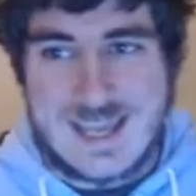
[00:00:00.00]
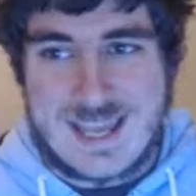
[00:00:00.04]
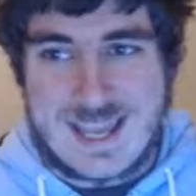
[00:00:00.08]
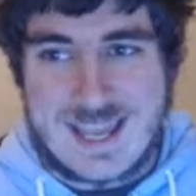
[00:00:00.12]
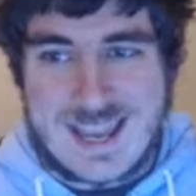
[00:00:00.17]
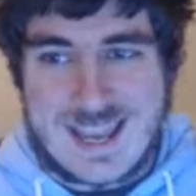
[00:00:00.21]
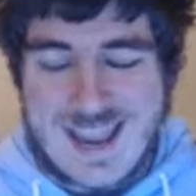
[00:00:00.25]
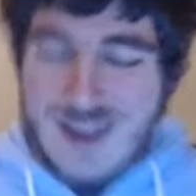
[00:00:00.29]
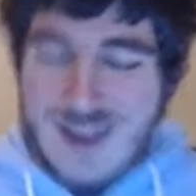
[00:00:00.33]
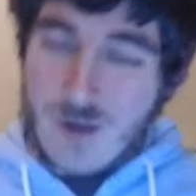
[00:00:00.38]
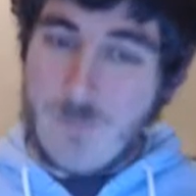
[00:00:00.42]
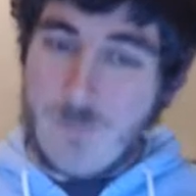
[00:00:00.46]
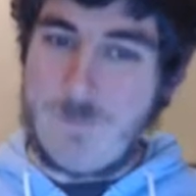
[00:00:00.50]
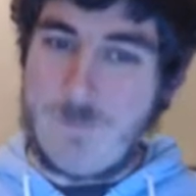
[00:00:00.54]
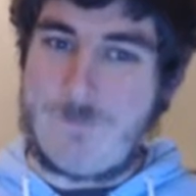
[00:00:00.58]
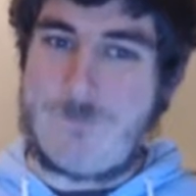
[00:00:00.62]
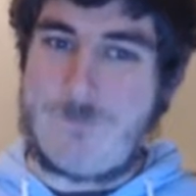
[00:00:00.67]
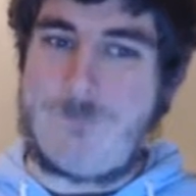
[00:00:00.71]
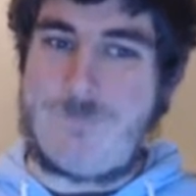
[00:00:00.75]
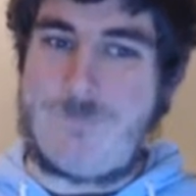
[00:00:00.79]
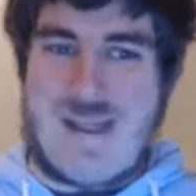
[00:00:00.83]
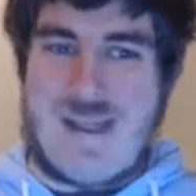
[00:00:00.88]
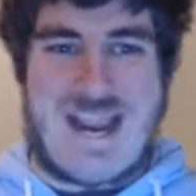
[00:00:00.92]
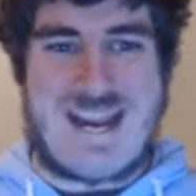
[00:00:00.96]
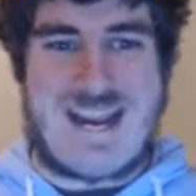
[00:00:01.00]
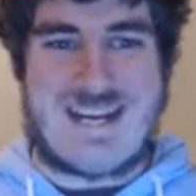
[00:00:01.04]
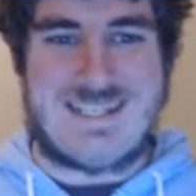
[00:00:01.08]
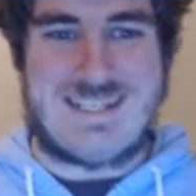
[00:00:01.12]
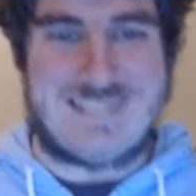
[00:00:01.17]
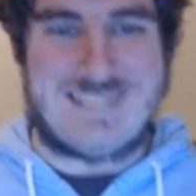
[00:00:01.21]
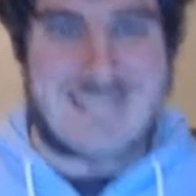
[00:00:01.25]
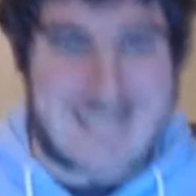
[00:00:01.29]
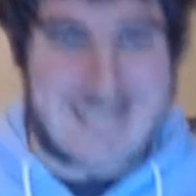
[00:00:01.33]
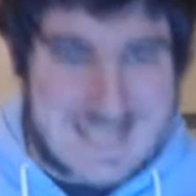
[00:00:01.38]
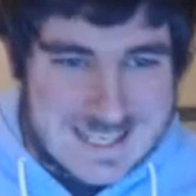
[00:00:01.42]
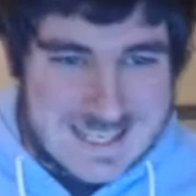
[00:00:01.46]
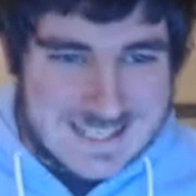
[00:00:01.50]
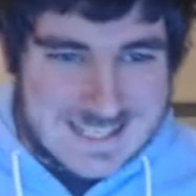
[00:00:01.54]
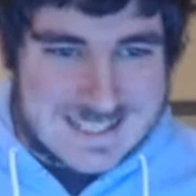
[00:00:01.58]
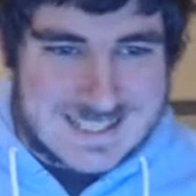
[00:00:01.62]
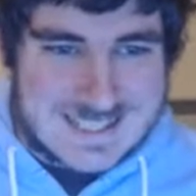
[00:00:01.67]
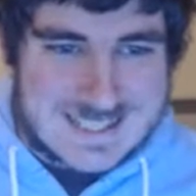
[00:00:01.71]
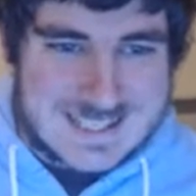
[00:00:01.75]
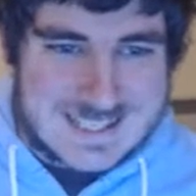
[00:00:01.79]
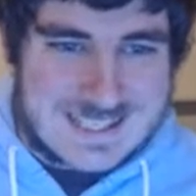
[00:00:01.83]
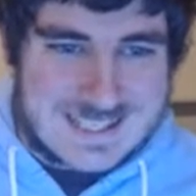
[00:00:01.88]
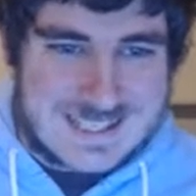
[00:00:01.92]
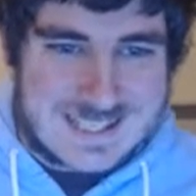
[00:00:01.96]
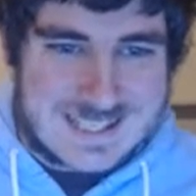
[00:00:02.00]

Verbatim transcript: How bad is this?